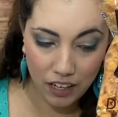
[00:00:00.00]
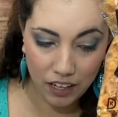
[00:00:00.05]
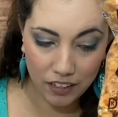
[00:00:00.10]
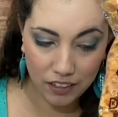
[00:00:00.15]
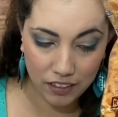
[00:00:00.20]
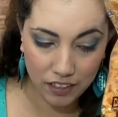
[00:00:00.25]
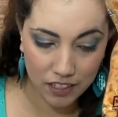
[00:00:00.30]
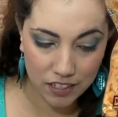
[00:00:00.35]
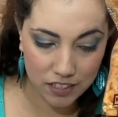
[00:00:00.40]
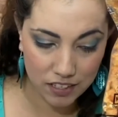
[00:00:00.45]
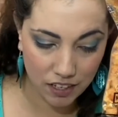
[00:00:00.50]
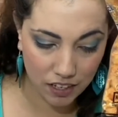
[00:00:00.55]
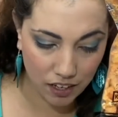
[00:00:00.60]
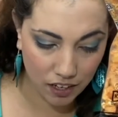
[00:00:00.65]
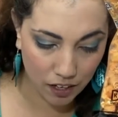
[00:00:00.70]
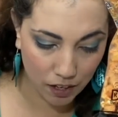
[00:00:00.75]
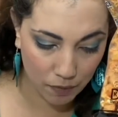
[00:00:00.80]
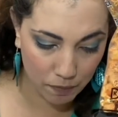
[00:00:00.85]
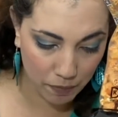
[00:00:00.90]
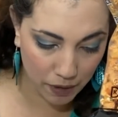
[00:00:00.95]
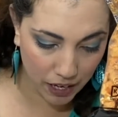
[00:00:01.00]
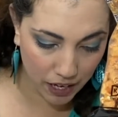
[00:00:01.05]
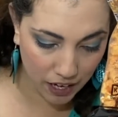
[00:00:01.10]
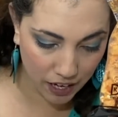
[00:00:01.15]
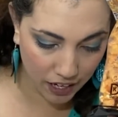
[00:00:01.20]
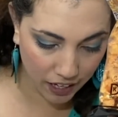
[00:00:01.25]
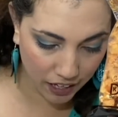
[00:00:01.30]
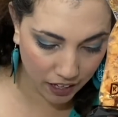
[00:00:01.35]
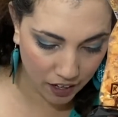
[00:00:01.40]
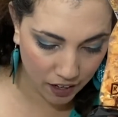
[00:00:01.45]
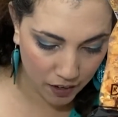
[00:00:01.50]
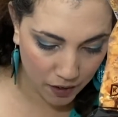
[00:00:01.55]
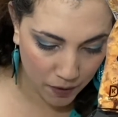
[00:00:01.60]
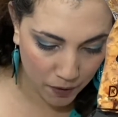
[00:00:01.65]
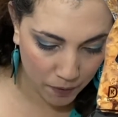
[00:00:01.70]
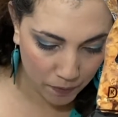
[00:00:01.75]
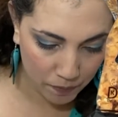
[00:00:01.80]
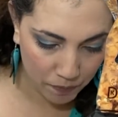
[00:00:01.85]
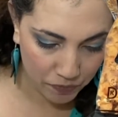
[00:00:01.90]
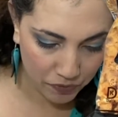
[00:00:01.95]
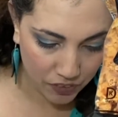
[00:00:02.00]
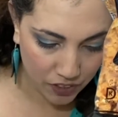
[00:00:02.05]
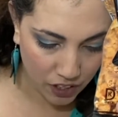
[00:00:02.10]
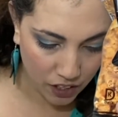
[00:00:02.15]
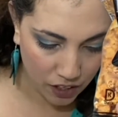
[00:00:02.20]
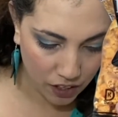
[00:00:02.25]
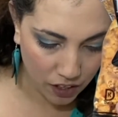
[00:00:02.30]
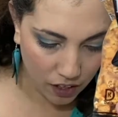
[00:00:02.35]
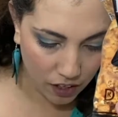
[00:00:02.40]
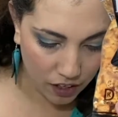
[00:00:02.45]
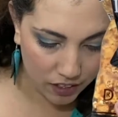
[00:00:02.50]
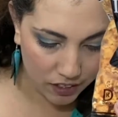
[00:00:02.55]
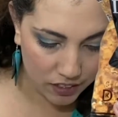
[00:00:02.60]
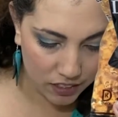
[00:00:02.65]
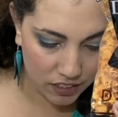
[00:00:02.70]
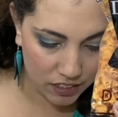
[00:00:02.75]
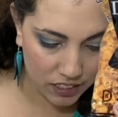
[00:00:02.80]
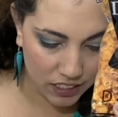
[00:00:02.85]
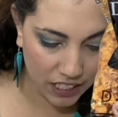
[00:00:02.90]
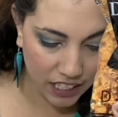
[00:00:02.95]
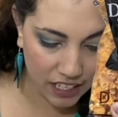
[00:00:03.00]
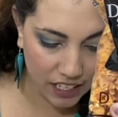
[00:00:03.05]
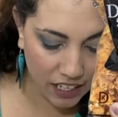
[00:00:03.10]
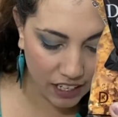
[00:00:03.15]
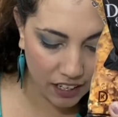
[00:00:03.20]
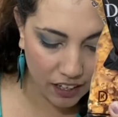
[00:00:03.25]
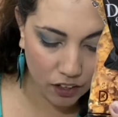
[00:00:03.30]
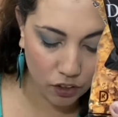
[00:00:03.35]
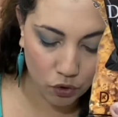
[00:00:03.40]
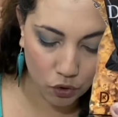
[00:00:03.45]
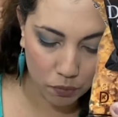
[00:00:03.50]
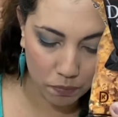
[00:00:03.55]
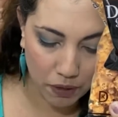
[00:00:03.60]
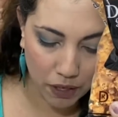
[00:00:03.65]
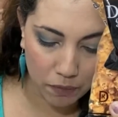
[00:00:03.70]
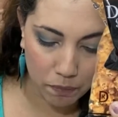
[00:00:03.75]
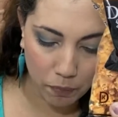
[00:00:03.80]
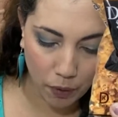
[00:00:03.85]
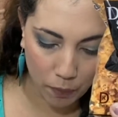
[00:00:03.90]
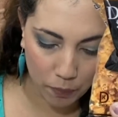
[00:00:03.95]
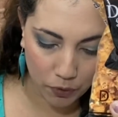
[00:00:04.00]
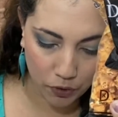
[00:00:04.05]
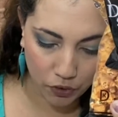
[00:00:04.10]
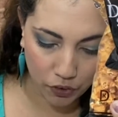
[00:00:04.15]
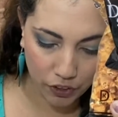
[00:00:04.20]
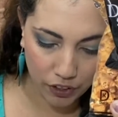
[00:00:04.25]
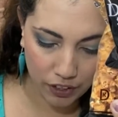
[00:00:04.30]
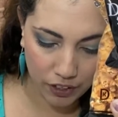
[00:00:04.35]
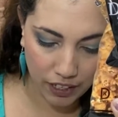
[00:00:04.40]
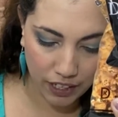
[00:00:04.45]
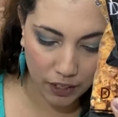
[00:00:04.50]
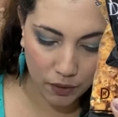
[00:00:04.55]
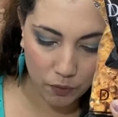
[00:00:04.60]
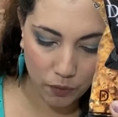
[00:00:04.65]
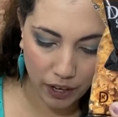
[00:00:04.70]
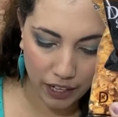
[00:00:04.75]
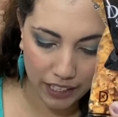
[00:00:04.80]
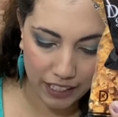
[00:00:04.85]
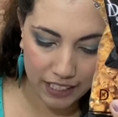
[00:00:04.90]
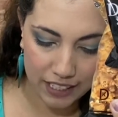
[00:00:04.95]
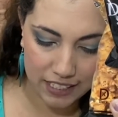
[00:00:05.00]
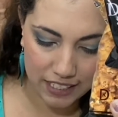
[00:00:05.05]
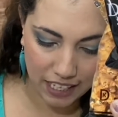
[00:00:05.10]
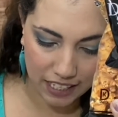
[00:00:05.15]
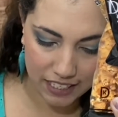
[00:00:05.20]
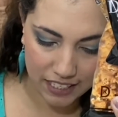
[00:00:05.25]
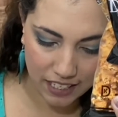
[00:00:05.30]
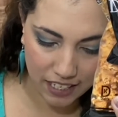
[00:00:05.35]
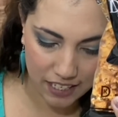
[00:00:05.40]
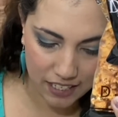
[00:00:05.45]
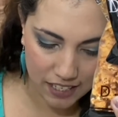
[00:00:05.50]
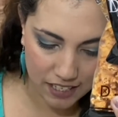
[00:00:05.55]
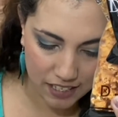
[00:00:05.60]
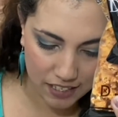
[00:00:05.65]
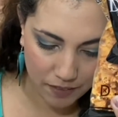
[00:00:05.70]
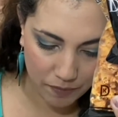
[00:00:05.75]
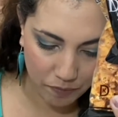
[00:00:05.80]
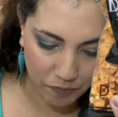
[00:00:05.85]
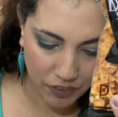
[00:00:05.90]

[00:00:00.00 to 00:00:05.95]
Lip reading: And these are by Deenan Gourmet Popcorn in Wiley, Texas.